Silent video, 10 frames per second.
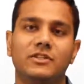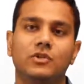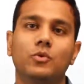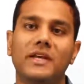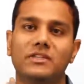Every
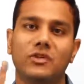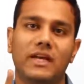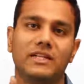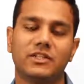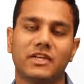2 weeks you
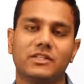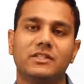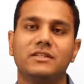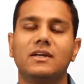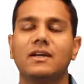get
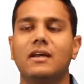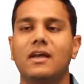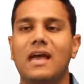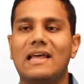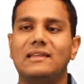injection,
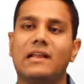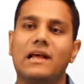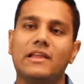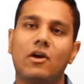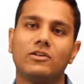and
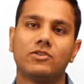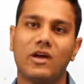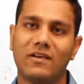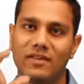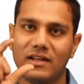then they also
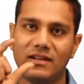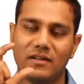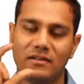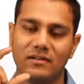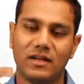have a
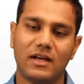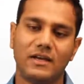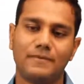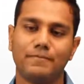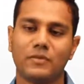little
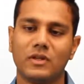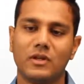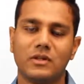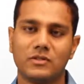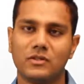
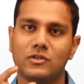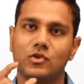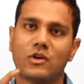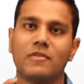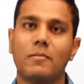
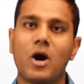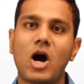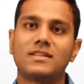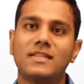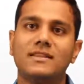sort of a
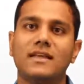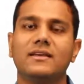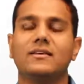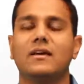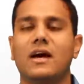boxy thing,
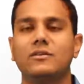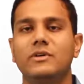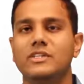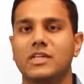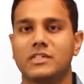although
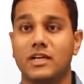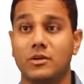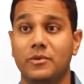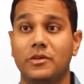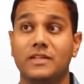injection had
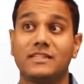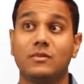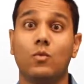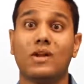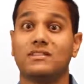to be,
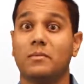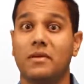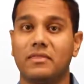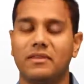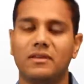that's once a
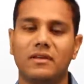month.